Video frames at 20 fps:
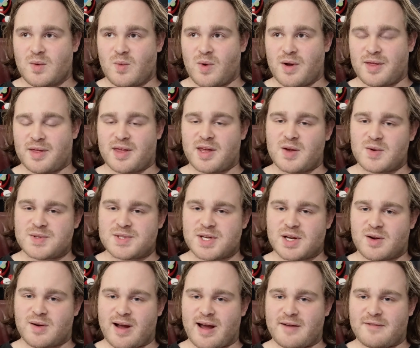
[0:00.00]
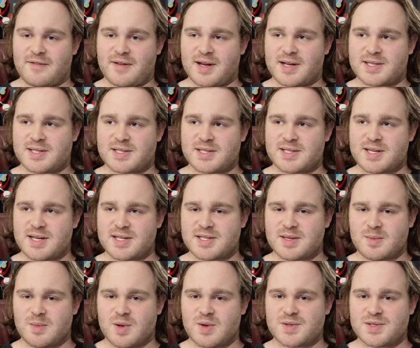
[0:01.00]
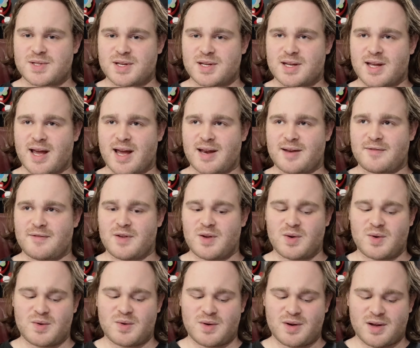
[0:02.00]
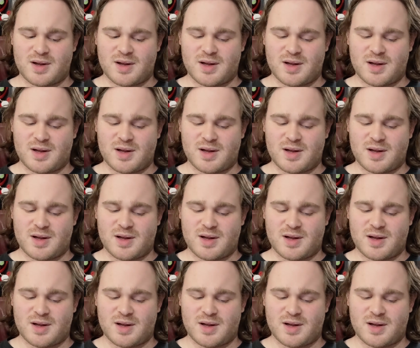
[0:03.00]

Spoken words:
with cutesy graphics, decent music, and a few